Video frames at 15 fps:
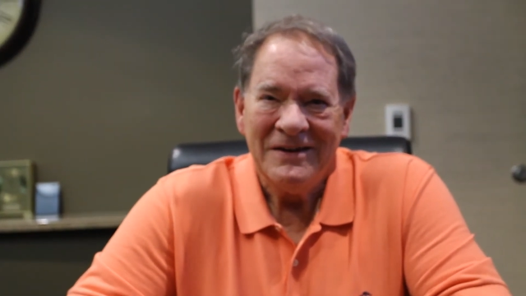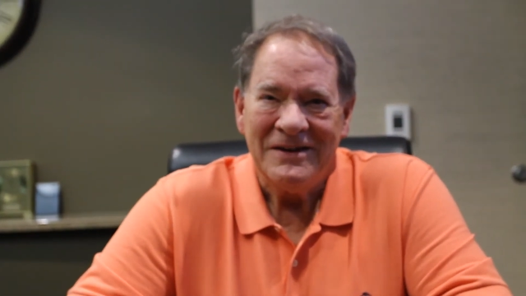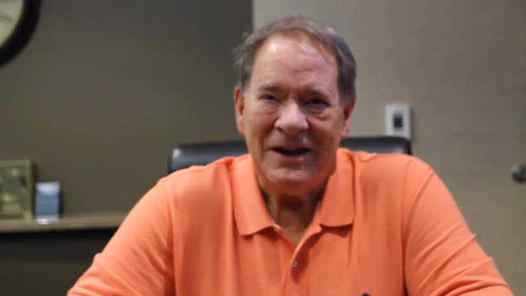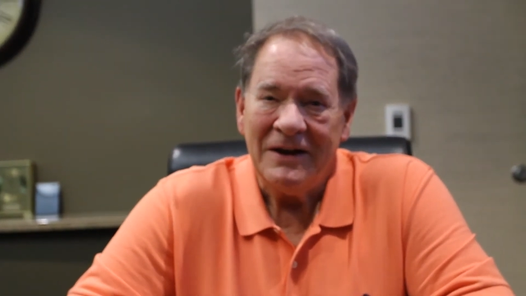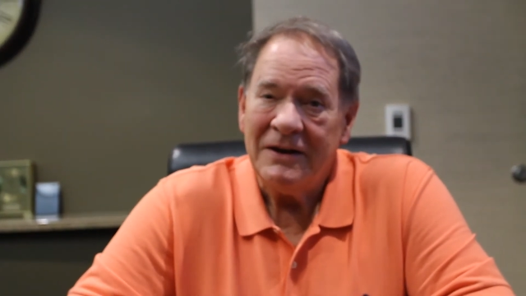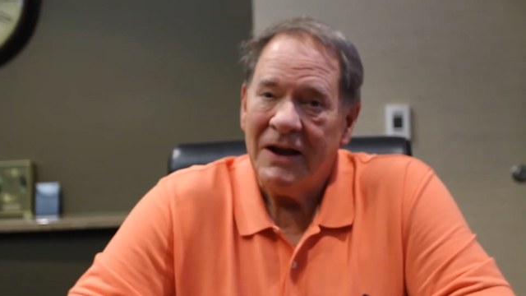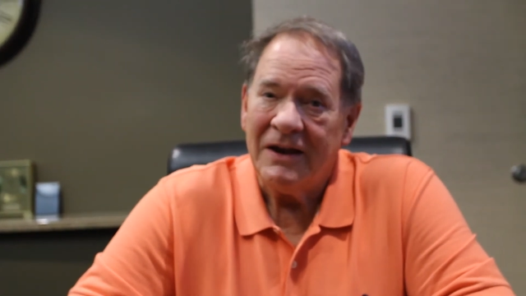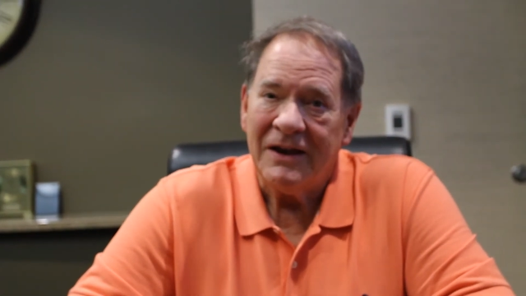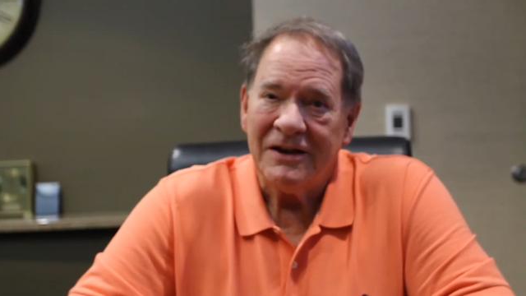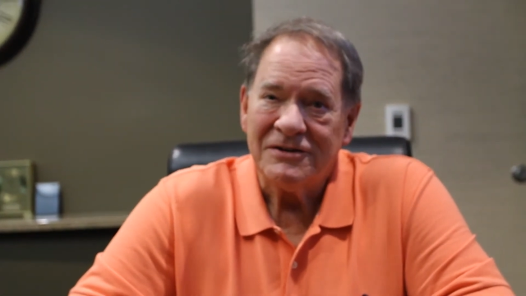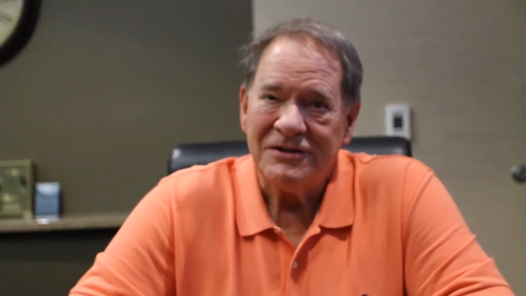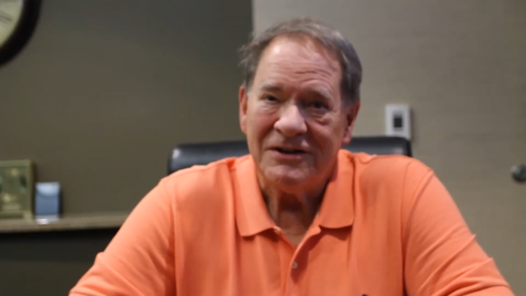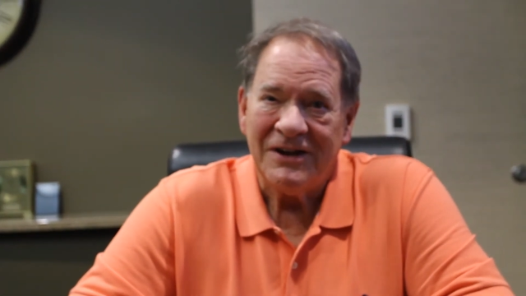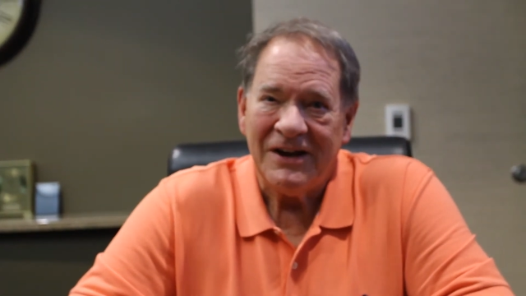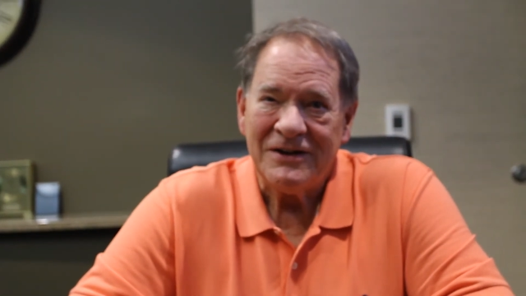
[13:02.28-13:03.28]
Denny, I guess
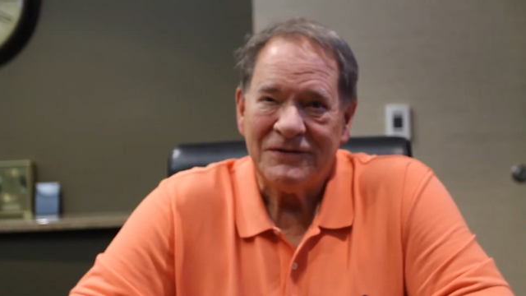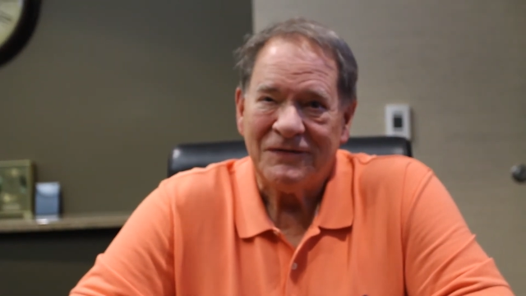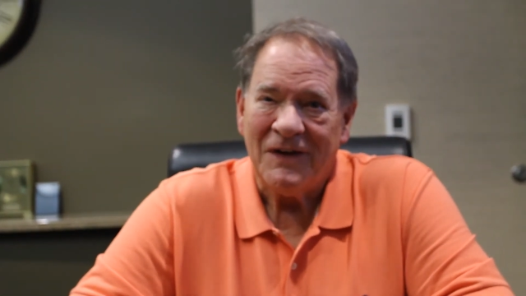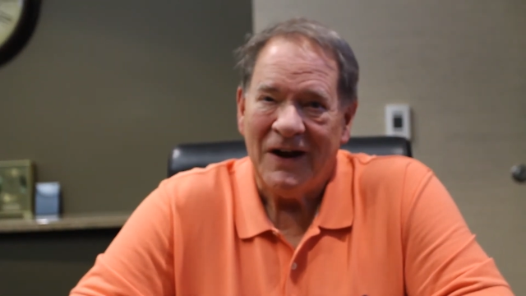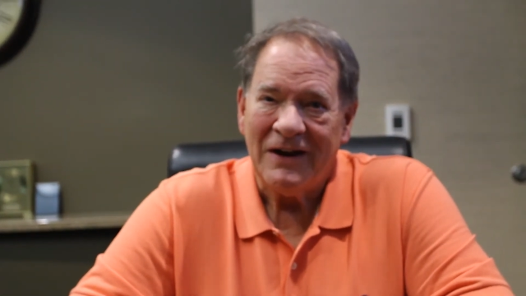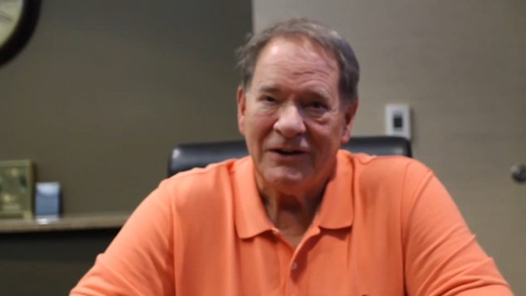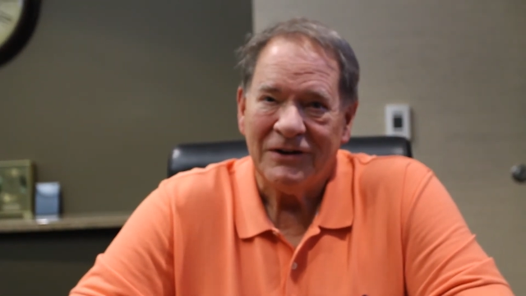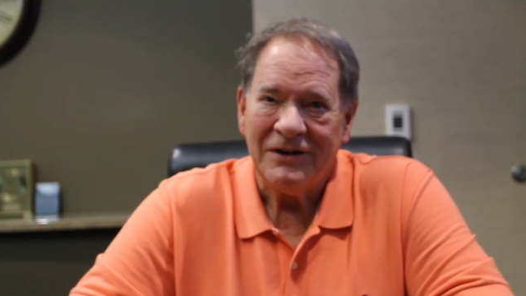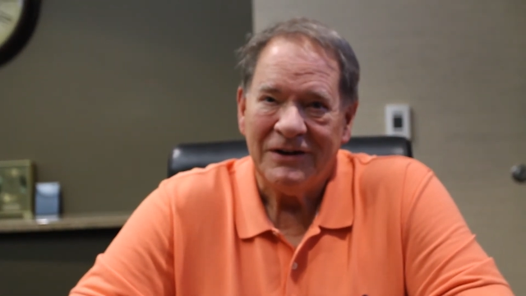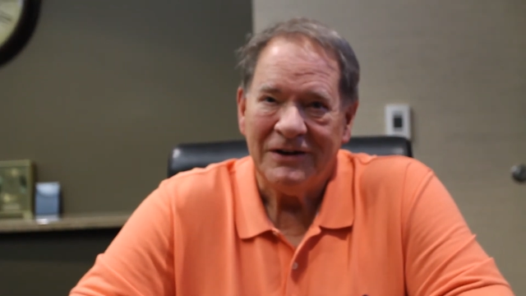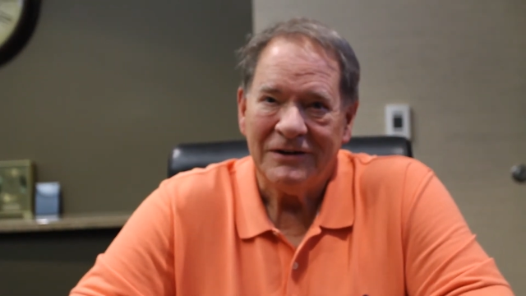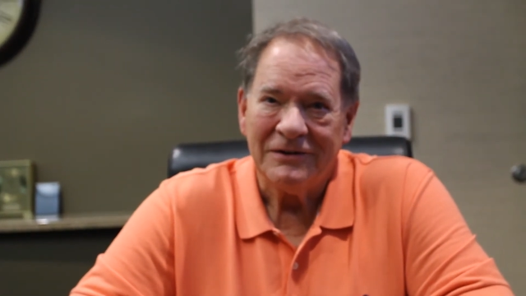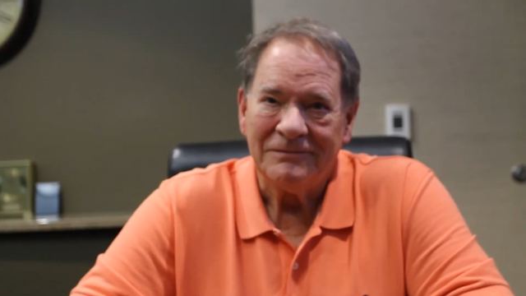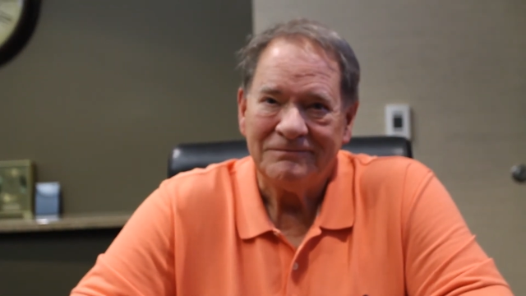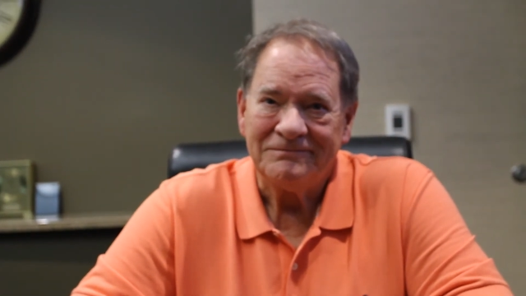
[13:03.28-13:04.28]
the day's finally
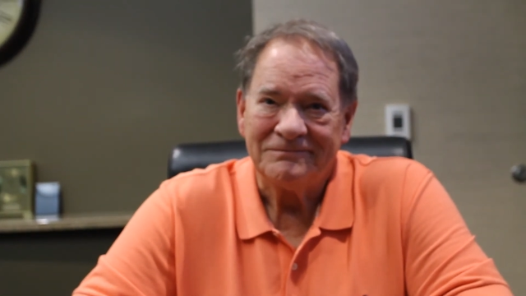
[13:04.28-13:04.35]
here.